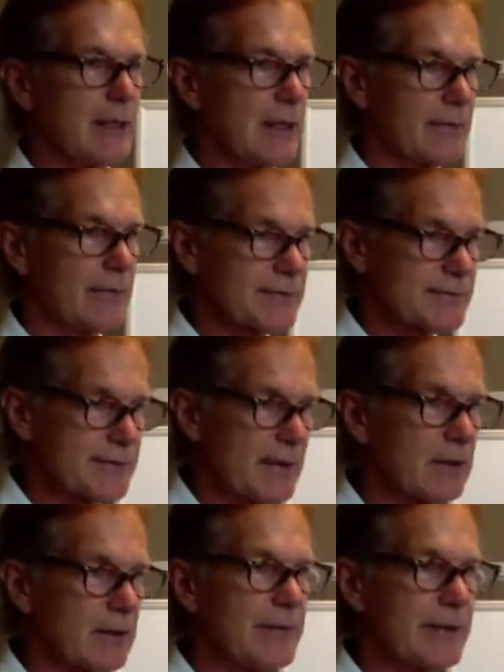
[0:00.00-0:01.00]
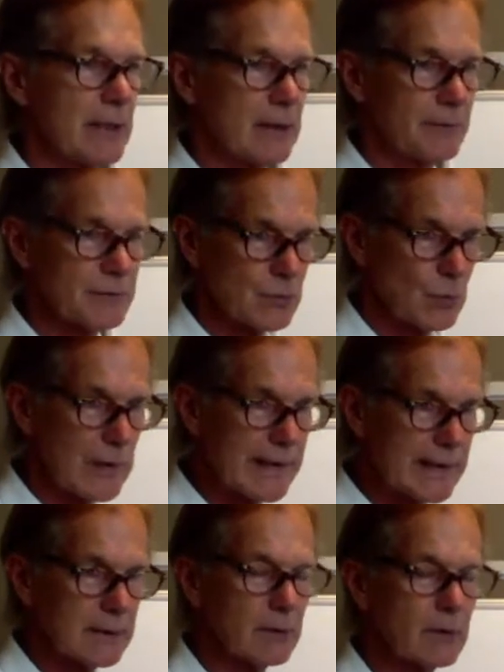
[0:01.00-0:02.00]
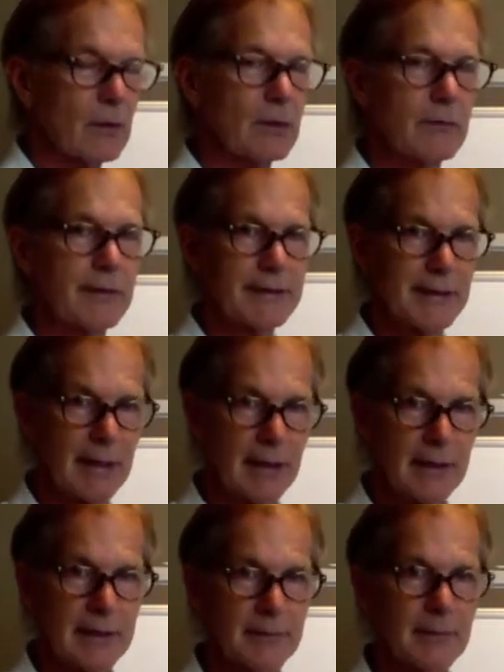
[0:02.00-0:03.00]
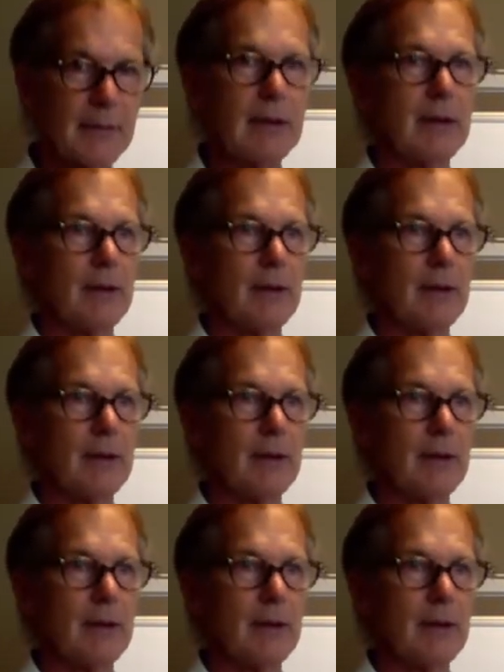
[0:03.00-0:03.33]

and the cell becomes weakened over time